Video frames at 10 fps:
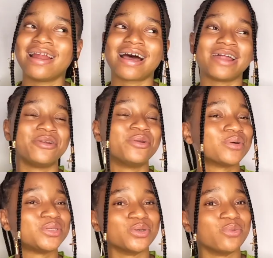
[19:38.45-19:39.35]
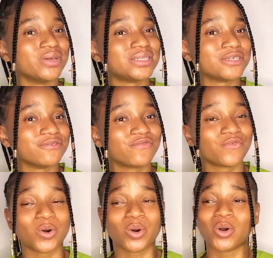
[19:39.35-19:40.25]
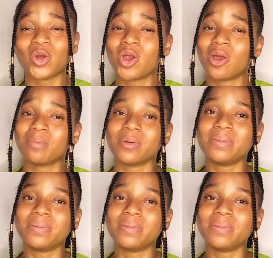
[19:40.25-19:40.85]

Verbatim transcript: i don't know what you're waiting for but